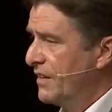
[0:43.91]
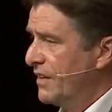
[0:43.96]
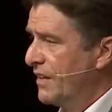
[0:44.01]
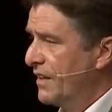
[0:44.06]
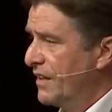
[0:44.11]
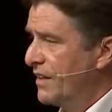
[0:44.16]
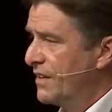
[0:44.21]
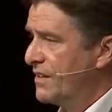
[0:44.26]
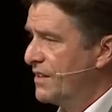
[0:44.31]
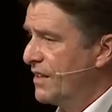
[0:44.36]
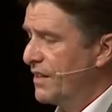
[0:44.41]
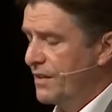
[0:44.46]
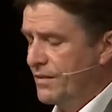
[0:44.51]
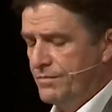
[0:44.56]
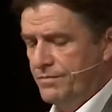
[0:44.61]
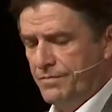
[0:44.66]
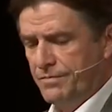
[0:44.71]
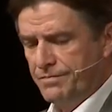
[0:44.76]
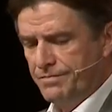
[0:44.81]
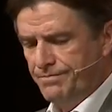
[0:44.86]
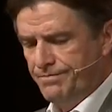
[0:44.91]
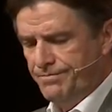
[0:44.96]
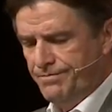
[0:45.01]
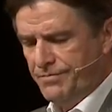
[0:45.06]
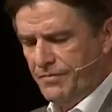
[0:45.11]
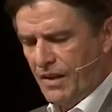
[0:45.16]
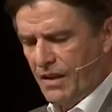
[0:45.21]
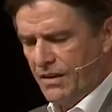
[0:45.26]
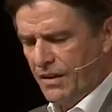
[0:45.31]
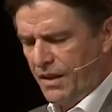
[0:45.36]
And uh,
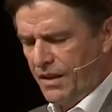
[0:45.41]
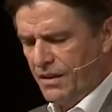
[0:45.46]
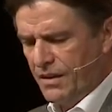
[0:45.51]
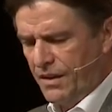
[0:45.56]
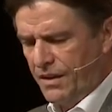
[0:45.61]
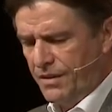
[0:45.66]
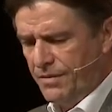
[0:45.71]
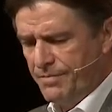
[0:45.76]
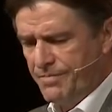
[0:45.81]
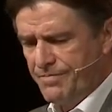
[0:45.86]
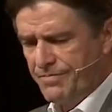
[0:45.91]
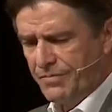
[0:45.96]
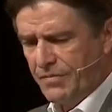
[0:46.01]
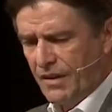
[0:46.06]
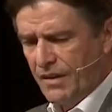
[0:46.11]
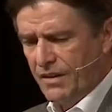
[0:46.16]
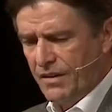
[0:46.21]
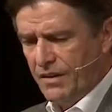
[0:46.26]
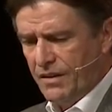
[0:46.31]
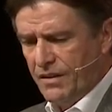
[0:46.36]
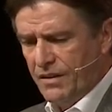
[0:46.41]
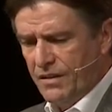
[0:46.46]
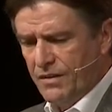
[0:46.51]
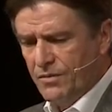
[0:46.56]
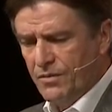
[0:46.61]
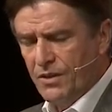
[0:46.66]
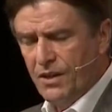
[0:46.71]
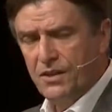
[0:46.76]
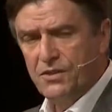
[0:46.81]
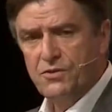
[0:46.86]
lately,
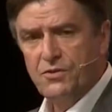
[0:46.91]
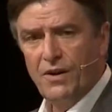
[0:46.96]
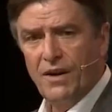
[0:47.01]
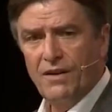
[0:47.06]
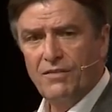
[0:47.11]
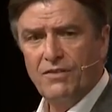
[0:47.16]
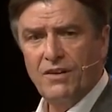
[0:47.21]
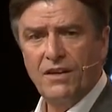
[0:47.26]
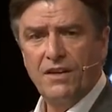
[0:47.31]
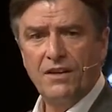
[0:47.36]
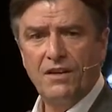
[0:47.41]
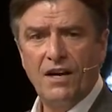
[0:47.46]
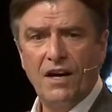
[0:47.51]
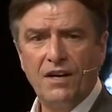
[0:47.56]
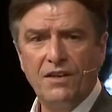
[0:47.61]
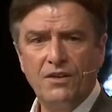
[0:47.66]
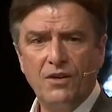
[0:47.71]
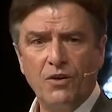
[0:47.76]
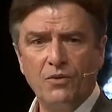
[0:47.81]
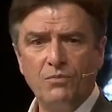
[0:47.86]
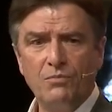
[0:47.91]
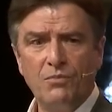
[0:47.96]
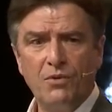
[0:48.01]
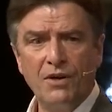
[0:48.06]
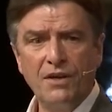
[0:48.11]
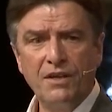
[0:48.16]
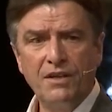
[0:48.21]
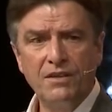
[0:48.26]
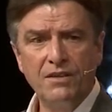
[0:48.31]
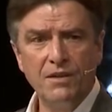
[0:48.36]
when I travel, I, I don't
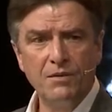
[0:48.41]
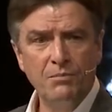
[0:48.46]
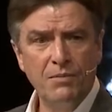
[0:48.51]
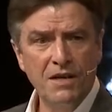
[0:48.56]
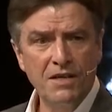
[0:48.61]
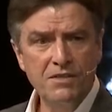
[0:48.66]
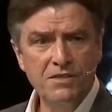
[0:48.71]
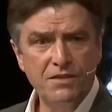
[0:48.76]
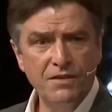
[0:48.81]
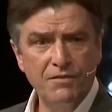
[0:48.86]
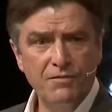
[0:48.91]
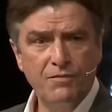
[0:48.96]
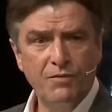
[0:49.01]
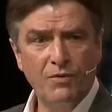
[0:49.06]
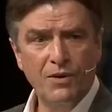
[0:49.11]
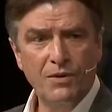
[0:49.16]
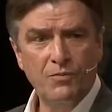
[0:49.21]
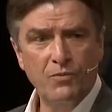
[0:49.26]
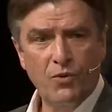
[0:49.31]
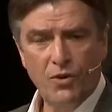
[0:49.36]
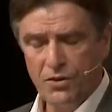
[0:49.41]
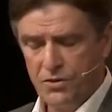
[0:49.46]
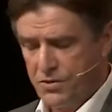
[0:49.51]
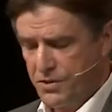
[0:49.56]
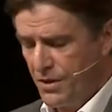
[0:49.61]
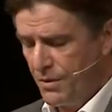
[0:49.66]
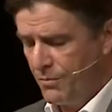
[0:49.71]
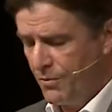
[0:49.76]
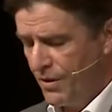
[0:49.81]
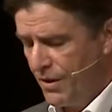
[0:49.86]
bring the best of what worked
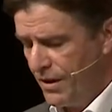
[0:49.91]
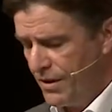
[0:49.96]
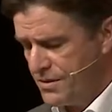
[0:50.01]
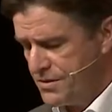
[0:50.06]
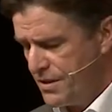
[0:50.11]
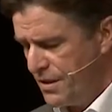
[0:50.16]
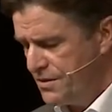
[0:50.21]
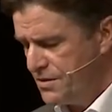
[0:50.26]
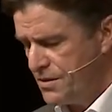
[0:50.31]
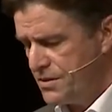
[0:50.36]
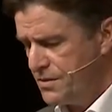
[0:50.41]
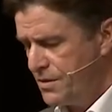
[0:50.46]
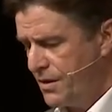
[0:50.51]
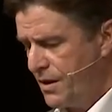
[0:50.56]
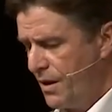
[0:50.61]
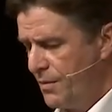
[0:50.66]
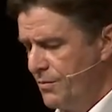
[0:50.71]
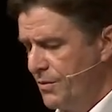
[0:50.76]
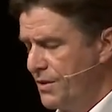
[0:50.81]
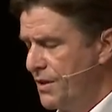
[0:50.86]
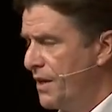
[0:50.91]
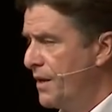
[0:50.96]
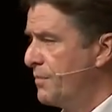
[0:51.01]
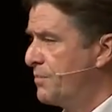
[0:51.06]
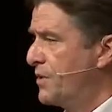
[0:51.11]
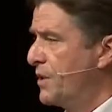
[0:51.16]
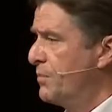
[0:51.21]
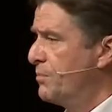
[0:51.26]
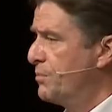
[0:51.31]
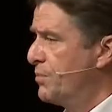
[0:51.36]
somewhere else. I just come with an
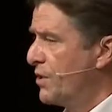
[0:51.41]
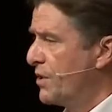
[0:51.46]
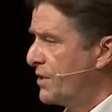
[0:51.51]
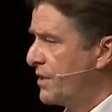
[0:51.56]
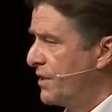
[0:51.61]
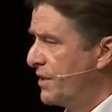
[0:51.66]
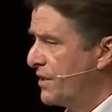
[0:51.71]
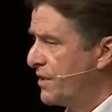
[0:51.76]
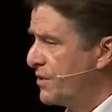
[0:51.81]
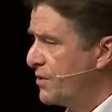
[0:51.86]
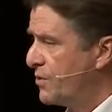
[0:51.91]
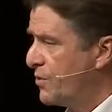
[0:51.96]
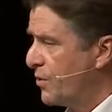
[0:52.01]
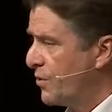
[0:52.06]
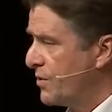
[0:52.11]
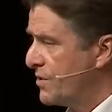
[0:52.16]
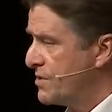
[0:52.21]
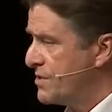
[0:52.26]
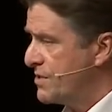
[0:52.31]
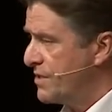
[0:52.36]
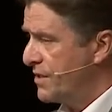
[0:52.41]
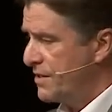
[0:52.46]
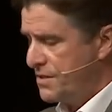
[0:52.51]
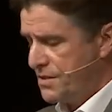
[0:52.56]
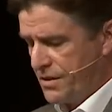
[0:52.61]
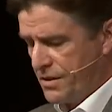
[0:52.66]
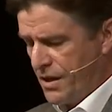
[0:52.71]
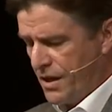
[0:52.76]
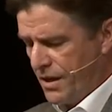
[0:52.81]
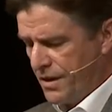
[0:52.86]
empty book and a concordance, and I
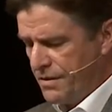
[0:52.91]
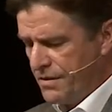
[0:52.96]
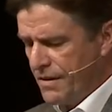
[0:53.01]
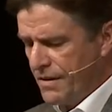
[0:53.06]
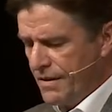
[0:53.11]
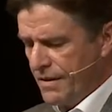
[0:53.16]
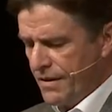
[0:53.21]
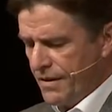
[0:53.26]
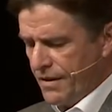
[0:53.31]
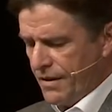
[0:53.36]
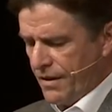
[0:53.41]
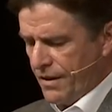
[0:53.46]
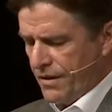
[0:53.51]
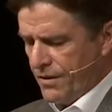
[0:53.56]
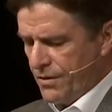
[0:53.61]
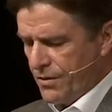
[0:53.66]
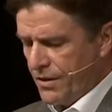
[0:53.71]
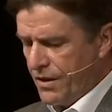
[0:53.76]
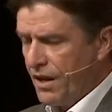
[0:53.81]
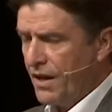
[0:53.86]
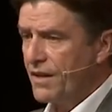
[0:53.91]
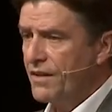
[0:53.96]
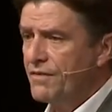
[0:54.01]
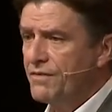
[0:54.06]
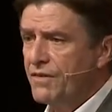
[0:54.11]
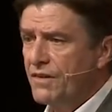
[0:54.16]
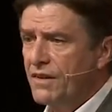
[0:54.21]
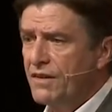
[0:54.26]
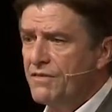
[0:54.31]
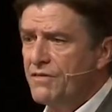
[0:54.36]
say, God, you're God
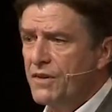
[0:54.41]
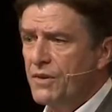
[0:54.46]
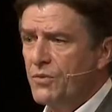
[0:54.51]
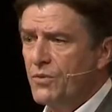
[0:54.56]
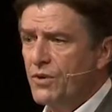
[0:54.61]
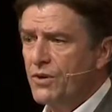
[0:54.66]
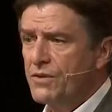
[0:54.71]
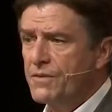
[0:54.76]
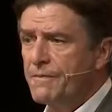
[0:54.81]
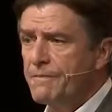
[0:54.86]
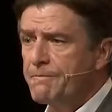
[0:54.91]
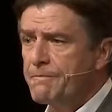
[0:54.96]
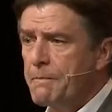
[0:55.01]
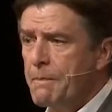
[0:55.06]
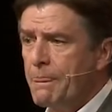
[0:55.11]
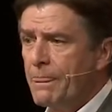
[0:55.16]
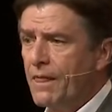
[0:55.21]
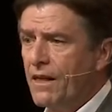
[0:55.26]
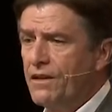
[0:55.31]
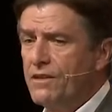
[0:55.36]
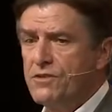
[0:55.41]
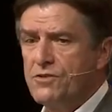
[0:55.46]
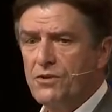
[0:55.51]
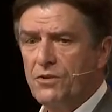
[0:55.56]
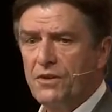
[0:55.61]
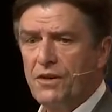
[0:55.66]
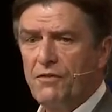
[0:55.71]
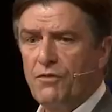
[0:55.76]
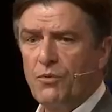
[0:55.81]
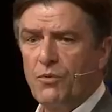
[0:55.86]
of a living word. And so
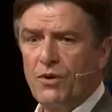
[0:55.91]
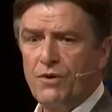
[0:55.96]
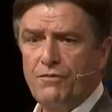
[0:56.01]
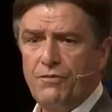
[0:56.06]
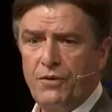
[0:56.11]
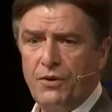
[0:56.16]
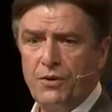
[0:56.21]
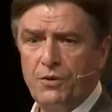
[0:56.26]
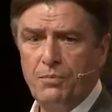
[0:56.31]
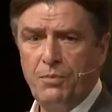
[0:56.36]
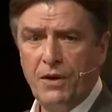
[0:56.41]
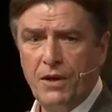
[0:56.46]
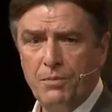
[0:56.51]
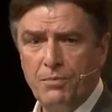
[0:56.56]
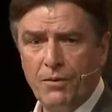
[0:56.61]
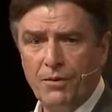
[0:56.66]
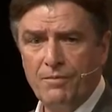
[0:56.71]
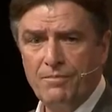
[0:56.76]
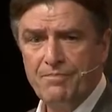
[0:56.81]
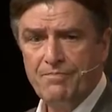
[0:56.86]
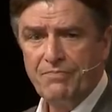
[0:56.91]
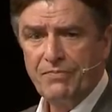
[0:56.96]
give a word for your people.